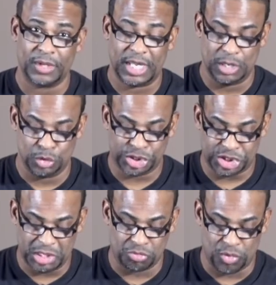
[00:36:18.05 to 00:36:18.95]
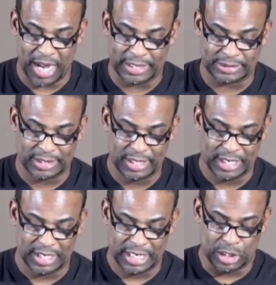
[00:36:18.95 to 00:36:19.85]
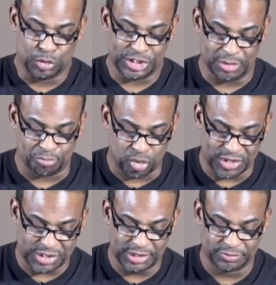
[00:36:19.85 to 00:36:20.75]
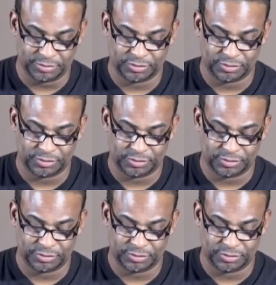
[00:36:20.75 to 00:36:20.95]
he was shipwrecked, he was in prison,